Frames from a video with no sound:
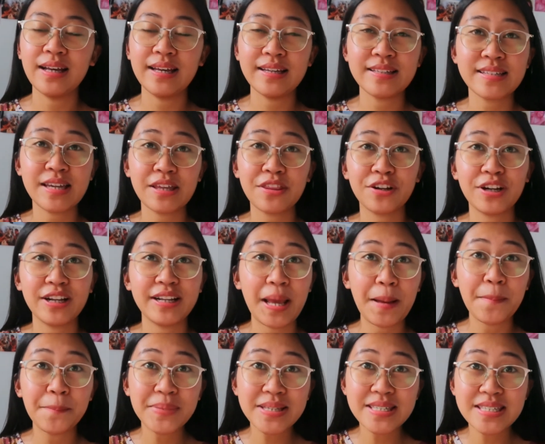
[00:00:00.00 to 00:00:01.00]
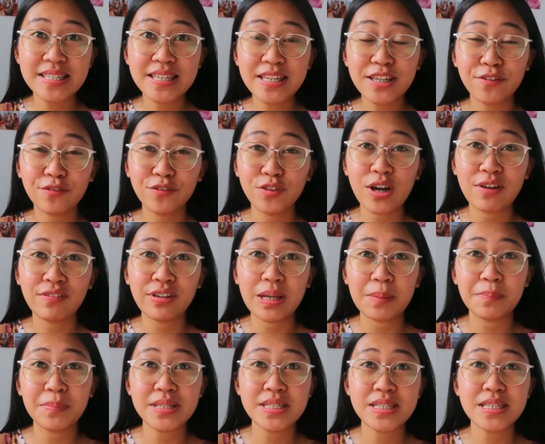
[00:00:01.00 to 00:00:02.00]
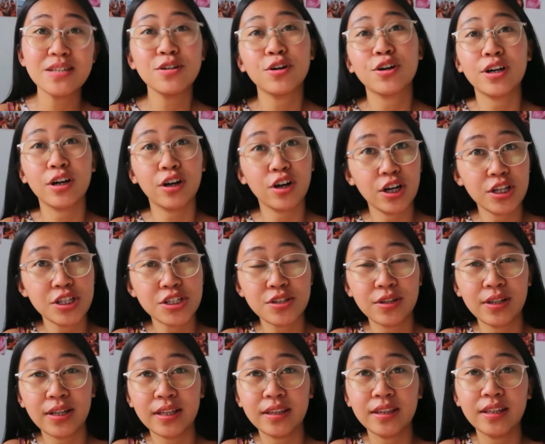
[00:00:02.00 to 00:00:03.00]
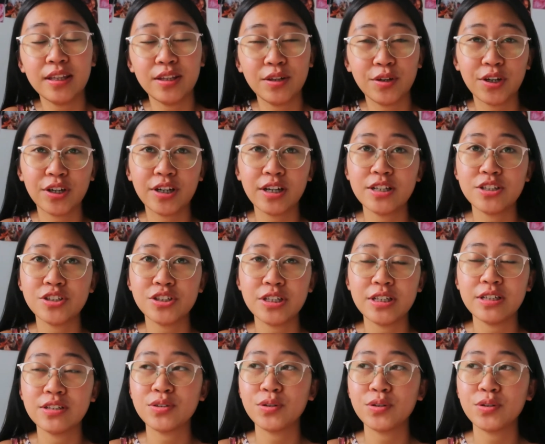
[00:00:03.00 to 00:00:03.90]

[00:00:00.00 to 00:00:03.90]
it's either an embassy if you have an embassy or a consulate in your country.